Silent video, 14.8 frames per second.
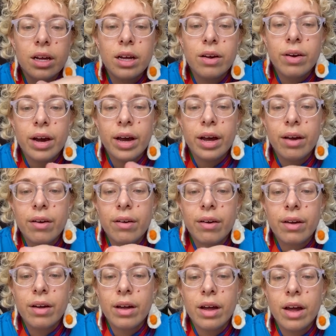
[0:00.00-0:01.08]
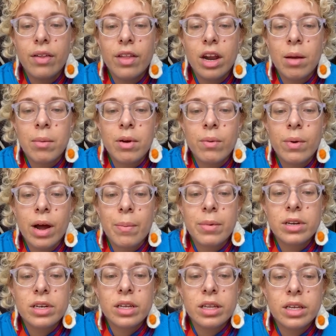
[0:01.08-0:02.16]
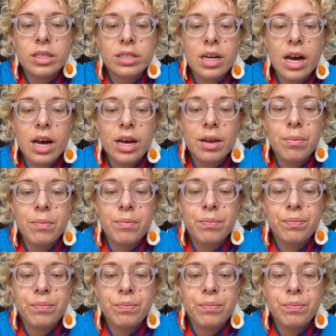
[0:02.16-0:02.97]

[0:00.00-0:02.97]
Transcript: Okay, and then I'm gonna wrap it to this side